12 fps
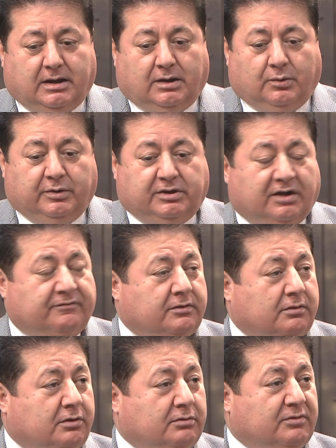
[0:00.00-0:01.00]
We cover
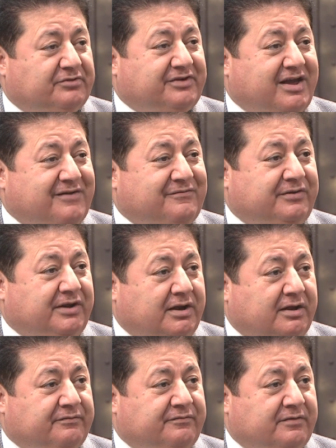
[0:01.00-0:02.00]
almost every
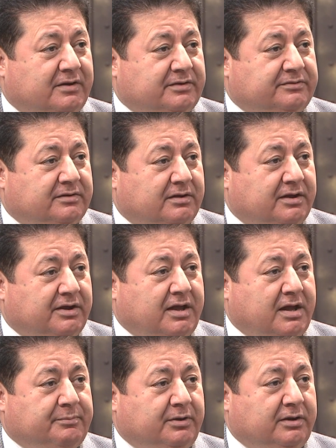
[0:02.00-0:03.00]
event that
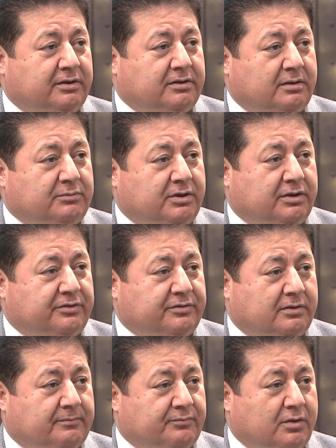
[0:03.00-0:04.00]
happens in the community,